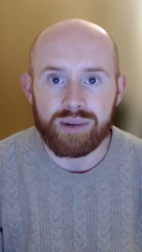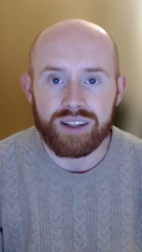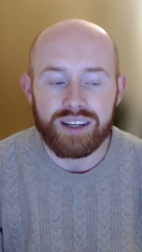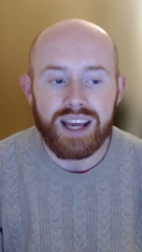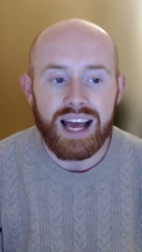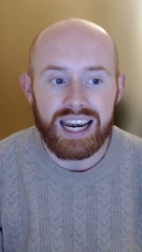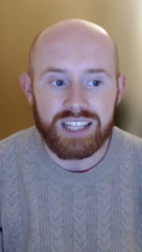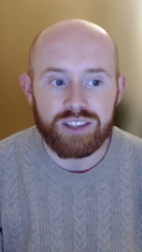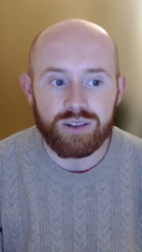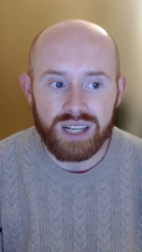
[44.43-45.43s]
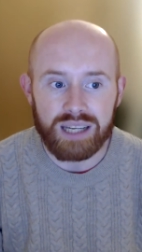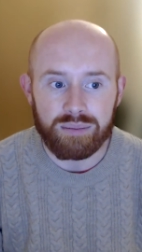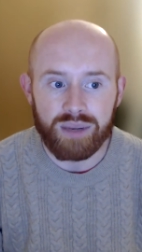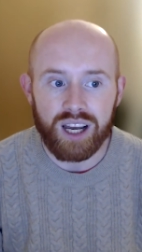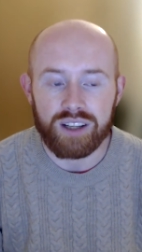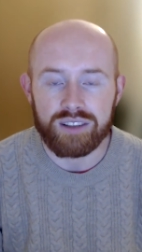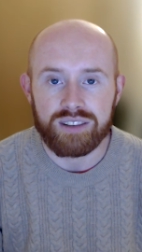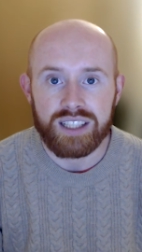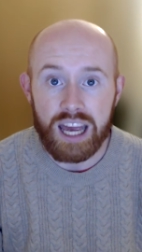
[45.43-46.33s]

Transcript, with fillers: button a little click below?